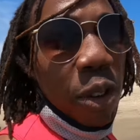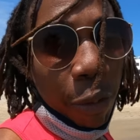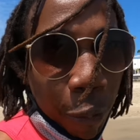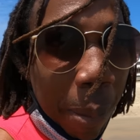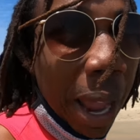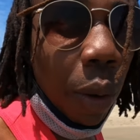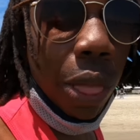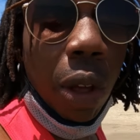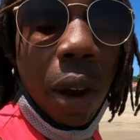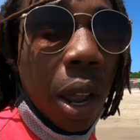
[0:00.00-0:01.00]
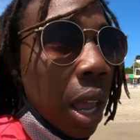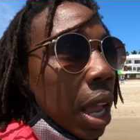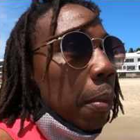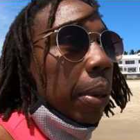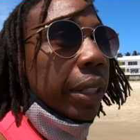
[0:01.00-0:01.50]
If you're from Ecuador,
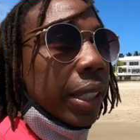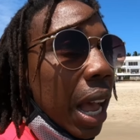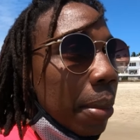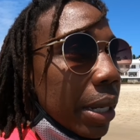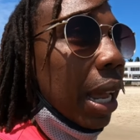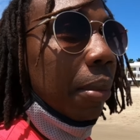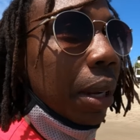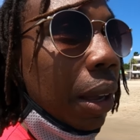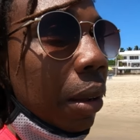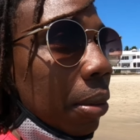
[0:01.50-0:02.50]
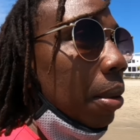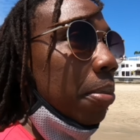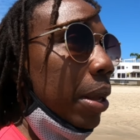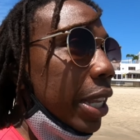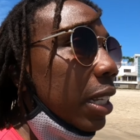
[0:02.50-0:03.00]
please comment down below.
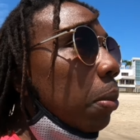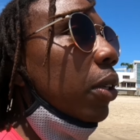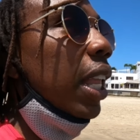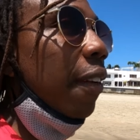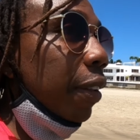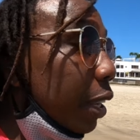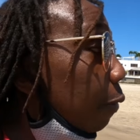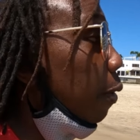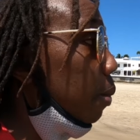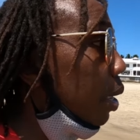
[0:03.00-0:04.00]
But this most definitely for